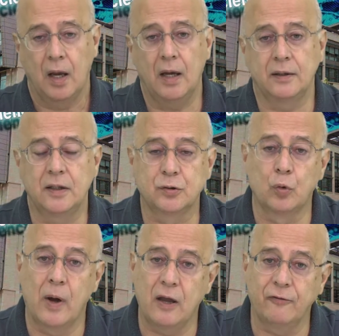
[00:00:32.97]
And this
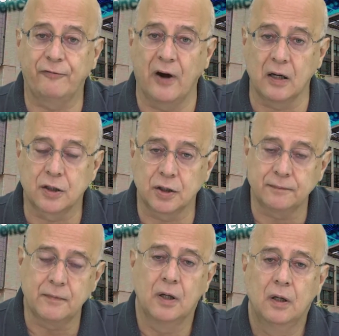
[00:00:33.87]
wave function
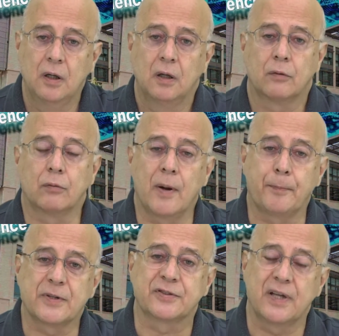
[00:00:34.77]

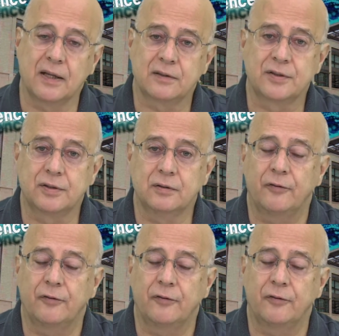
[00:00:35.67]
represents